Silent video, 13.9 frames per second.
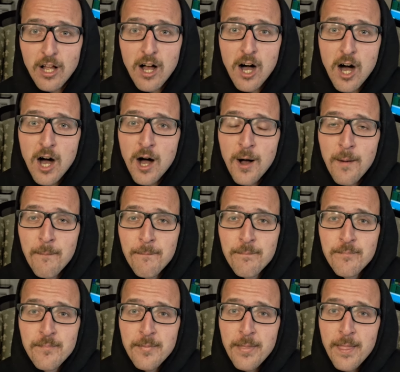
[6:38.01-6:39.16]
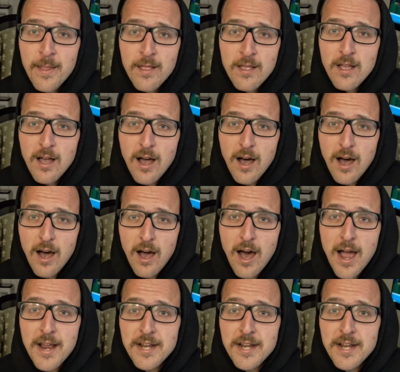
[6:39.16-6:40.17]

I